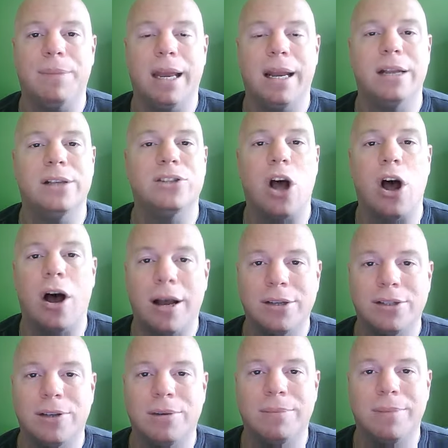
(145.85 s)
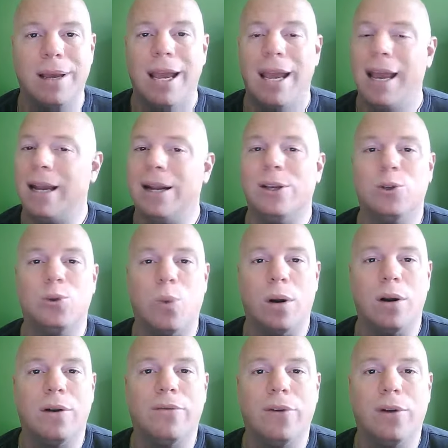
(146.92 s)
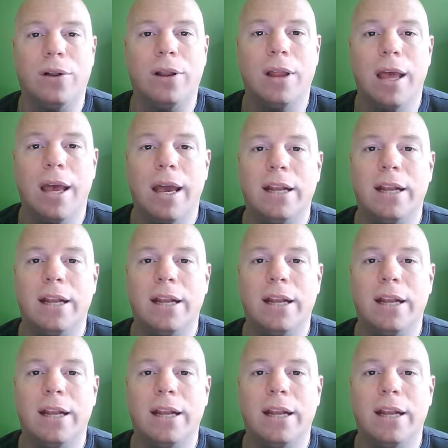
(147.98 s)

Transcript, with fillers: It is awesome, it is wonderful,